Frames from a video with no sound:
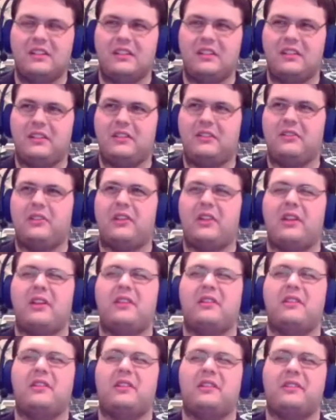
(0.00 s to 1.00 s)
uh,
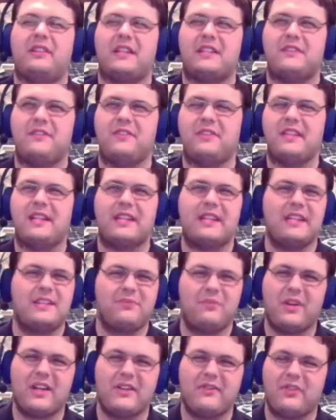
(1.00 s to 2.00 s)
last few decades,
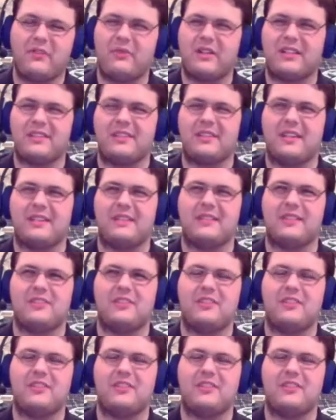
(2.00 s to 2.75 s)
whatever you want to slice it.